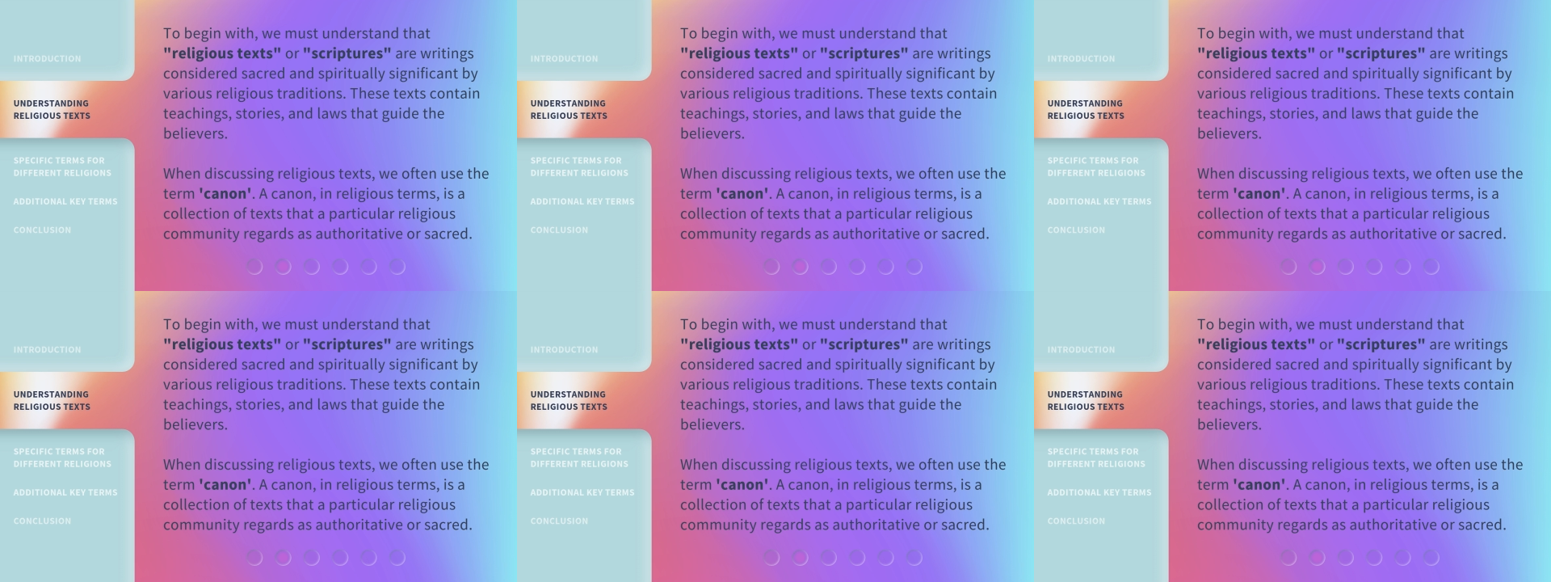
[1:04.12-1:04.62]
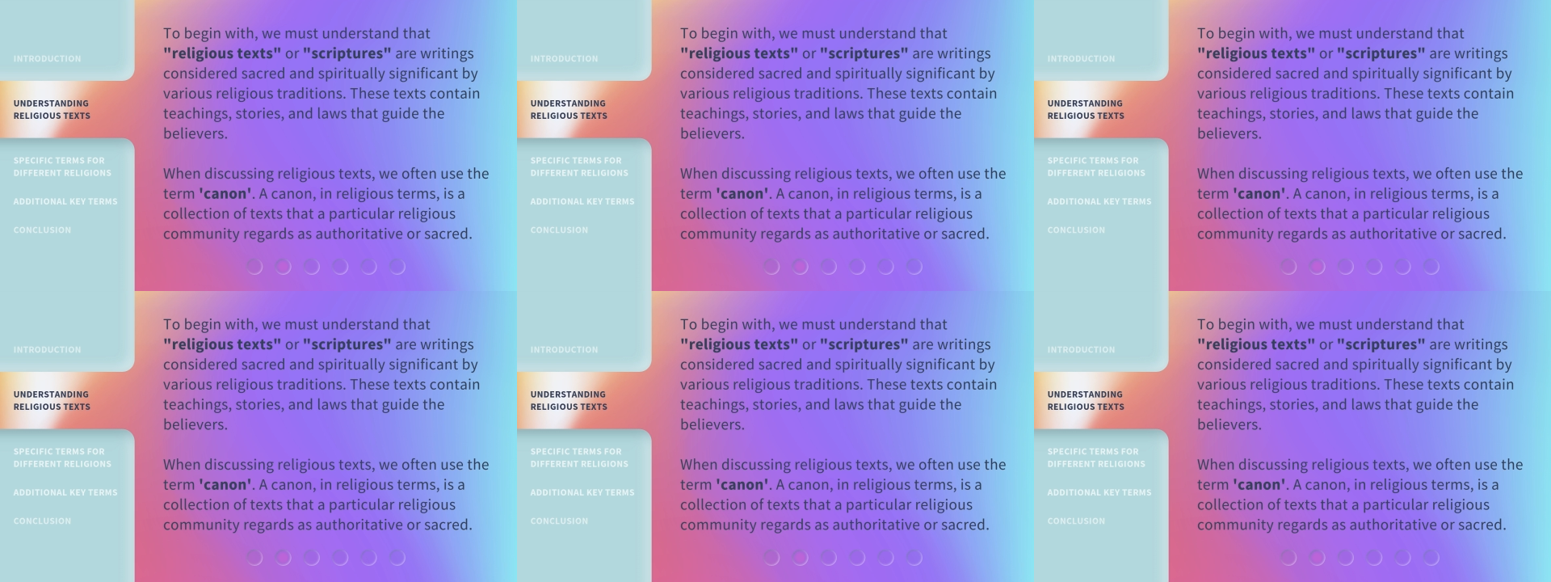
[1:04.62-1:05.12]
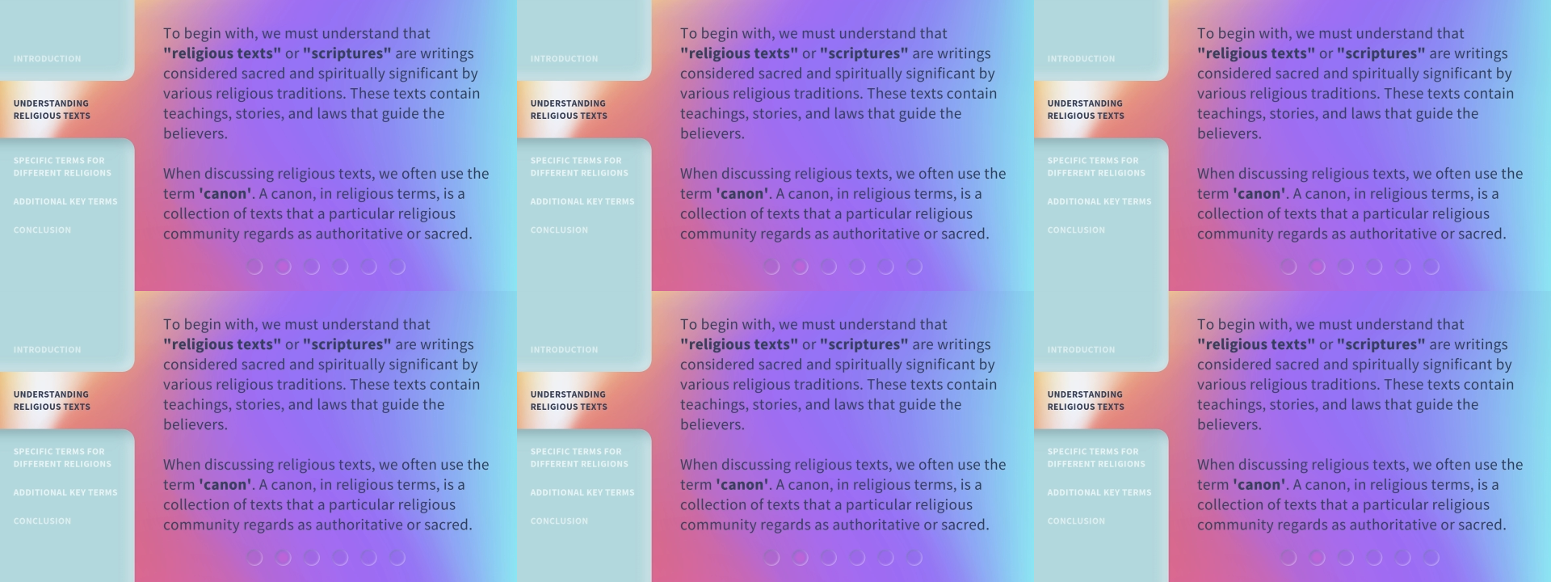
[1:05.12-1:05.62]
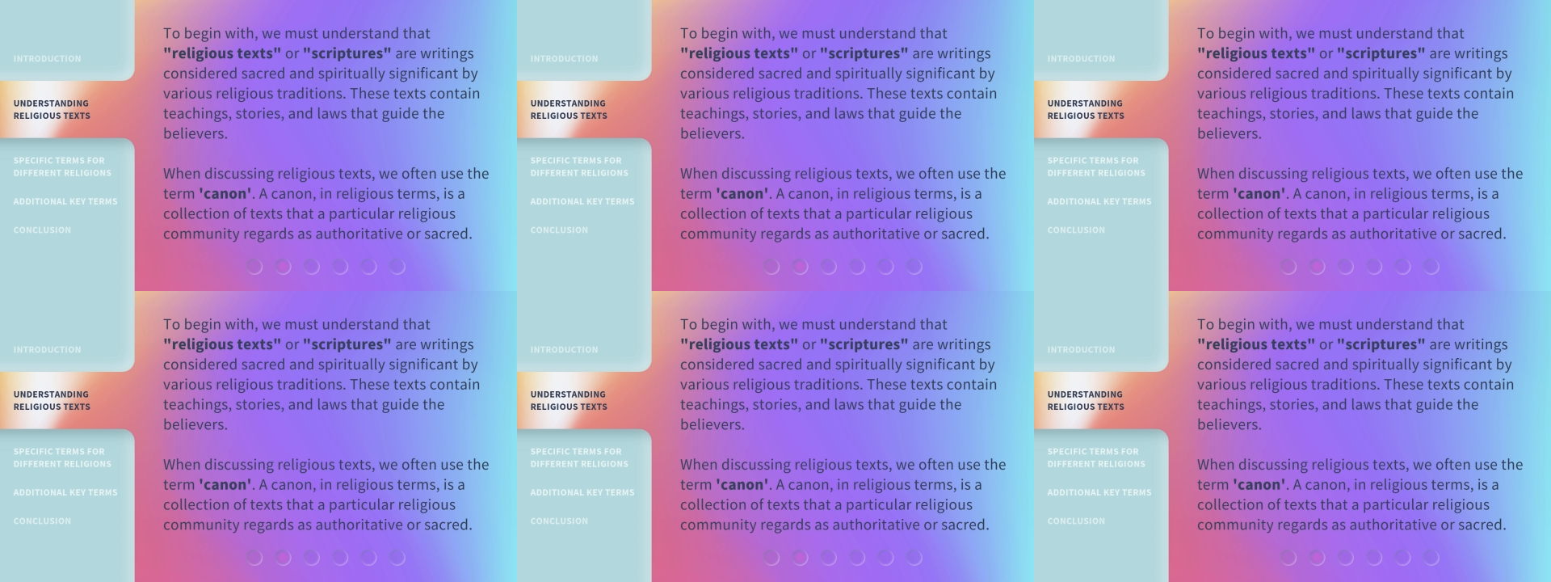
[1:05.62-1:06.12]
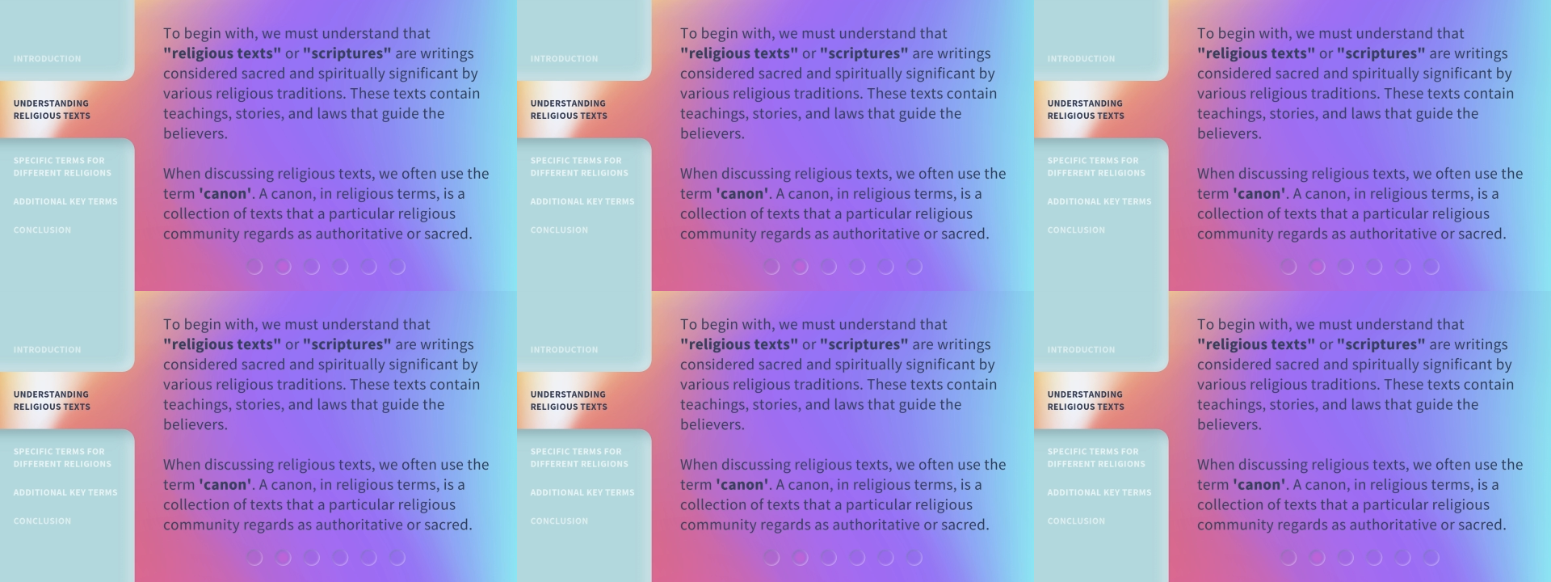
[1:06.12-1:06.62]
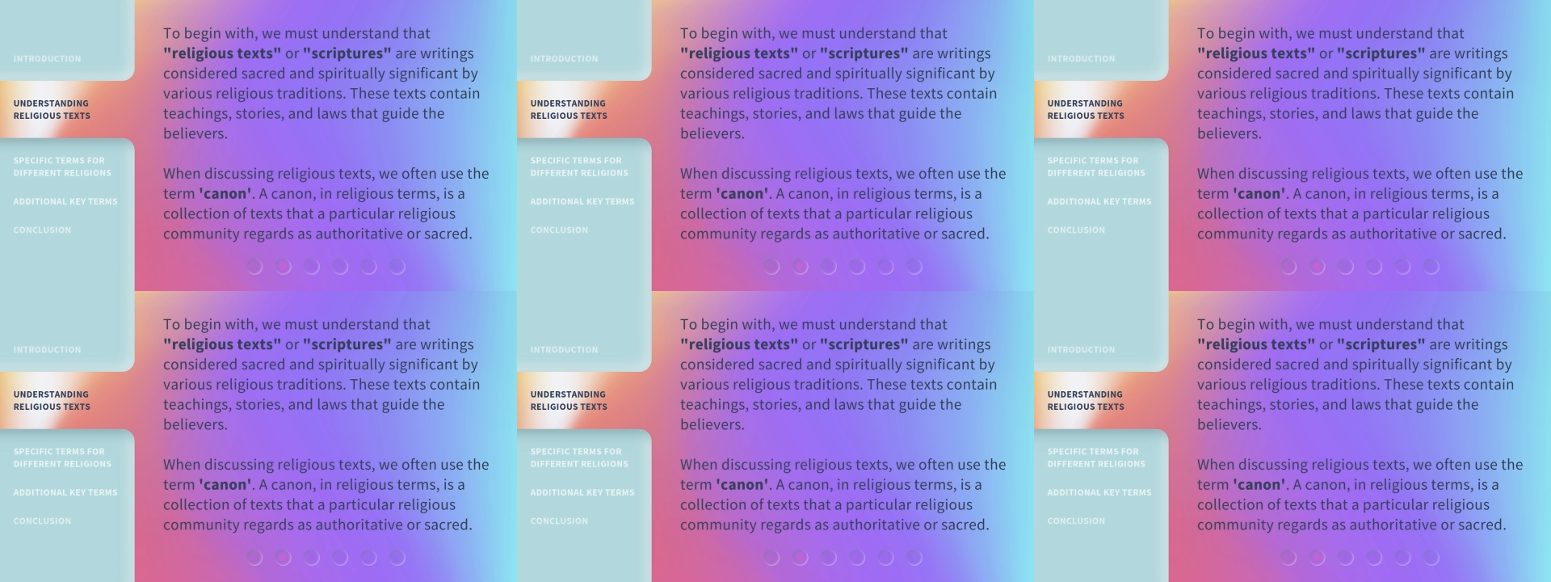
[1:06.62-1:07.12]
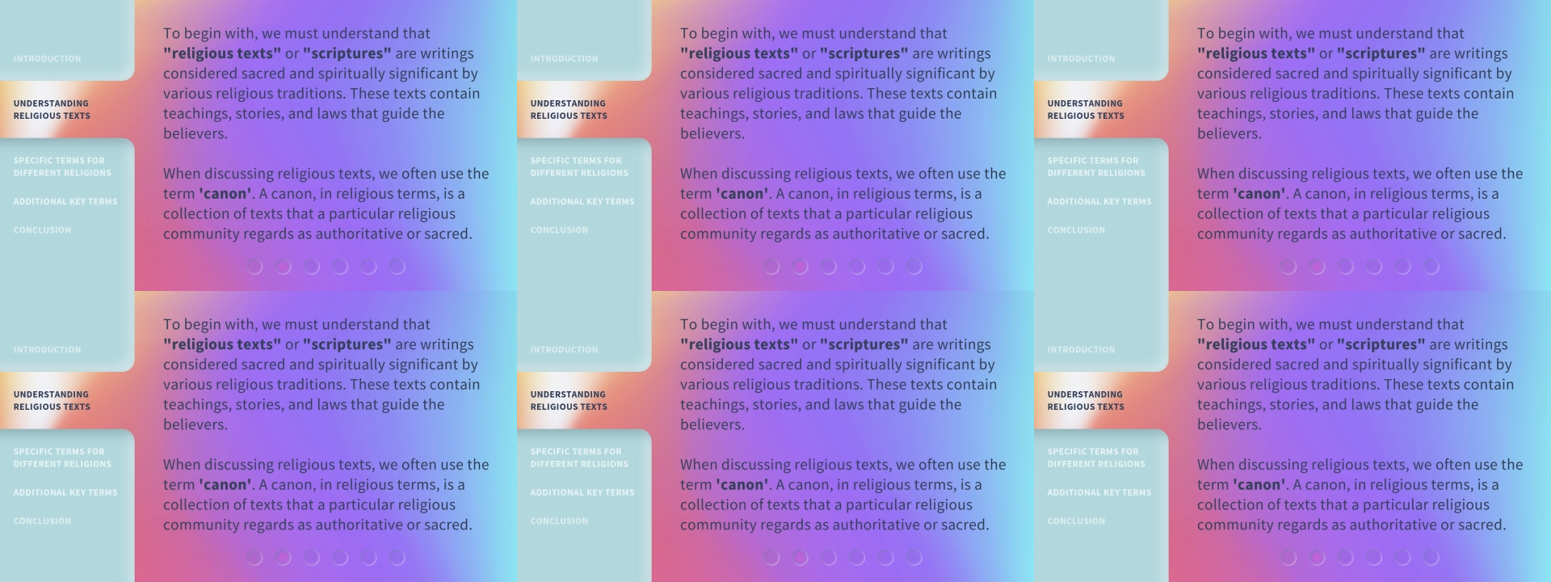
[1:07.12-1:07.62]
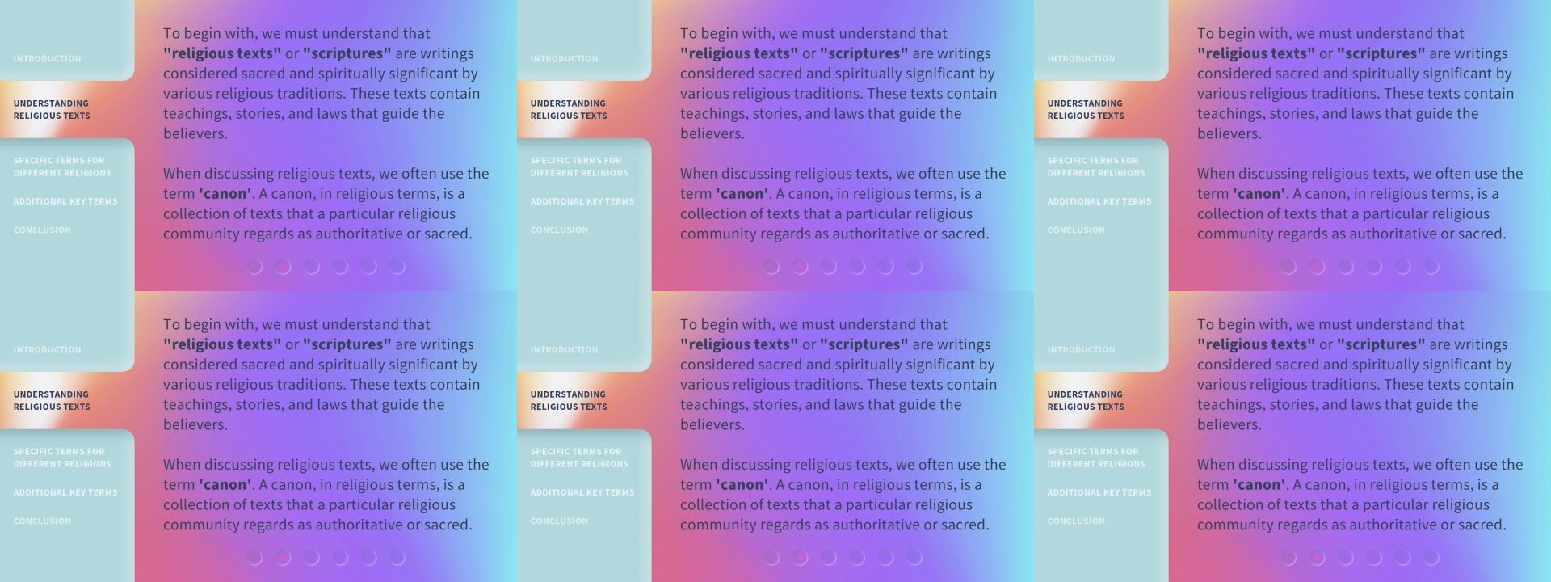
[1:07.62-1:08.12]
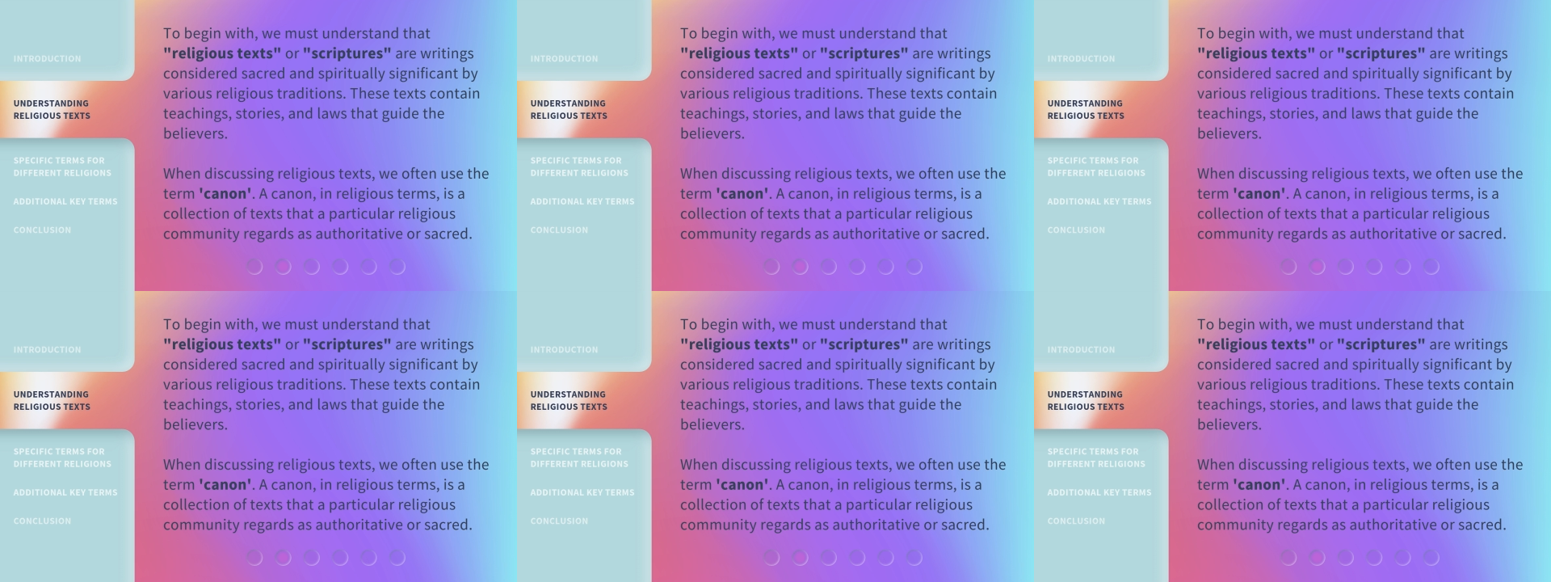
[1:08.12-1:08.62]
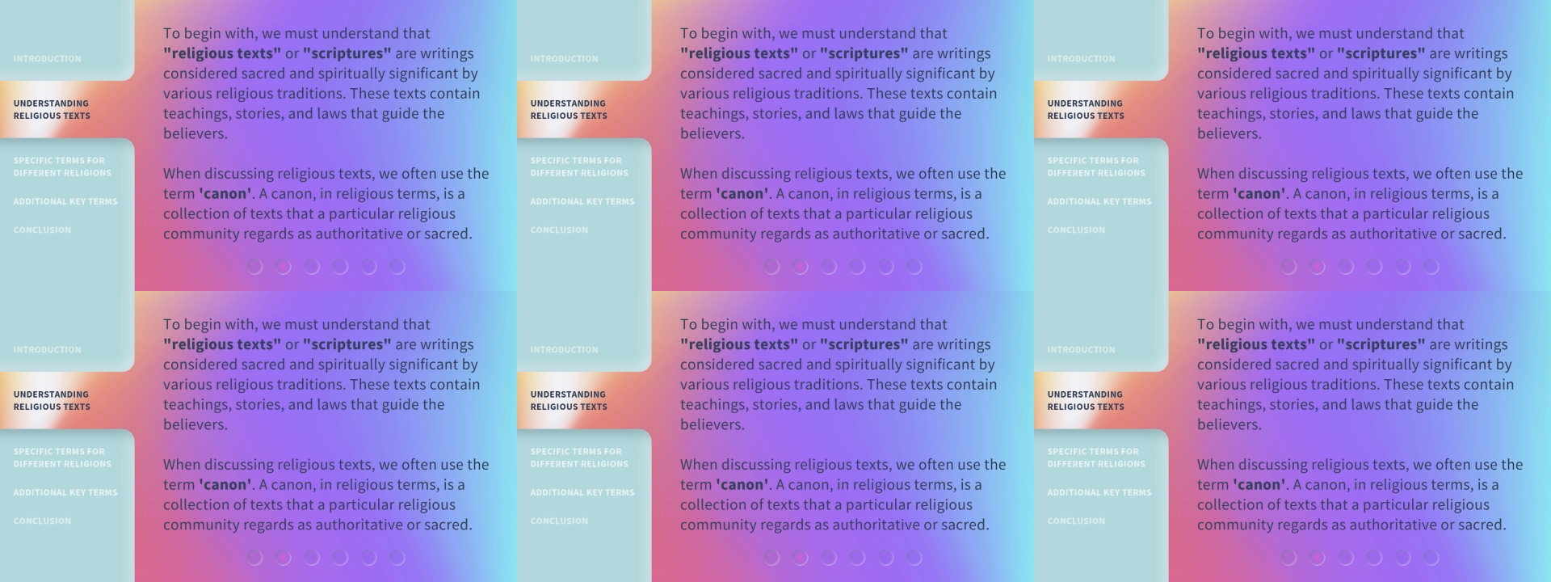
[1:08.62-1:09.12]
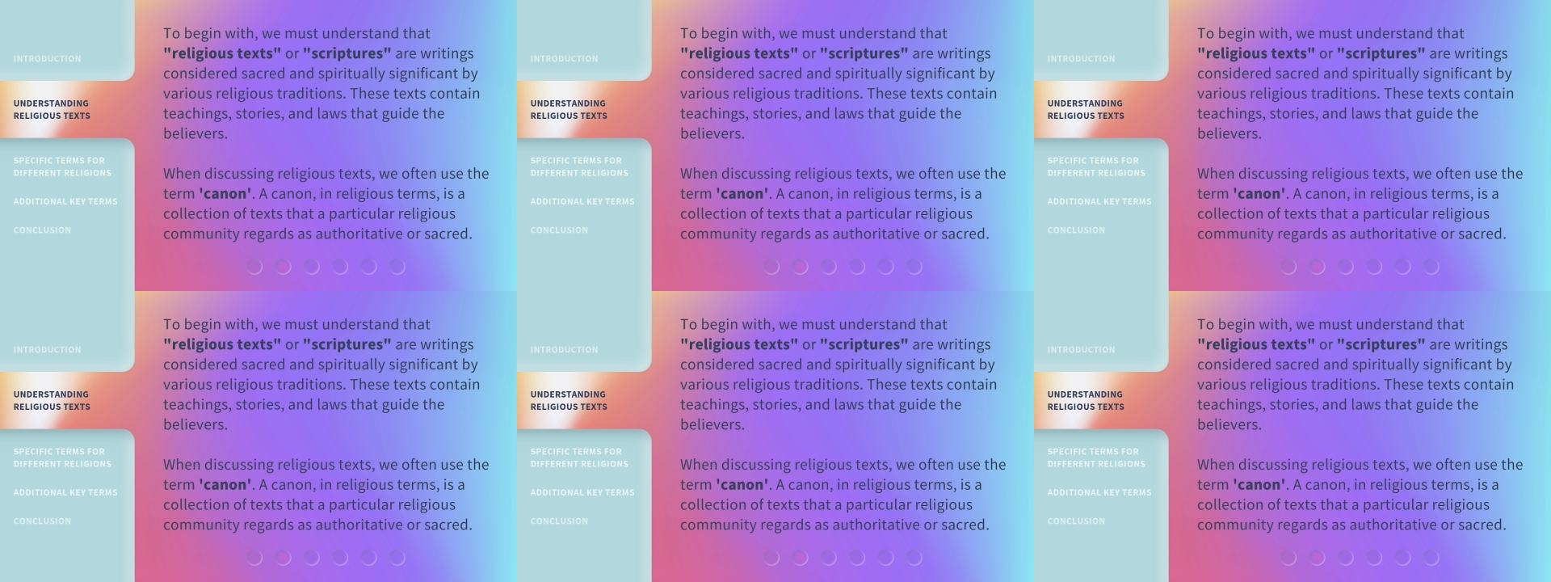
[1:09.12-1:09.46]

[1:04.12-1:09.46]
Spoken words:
No face is visible, so there are no lips to read.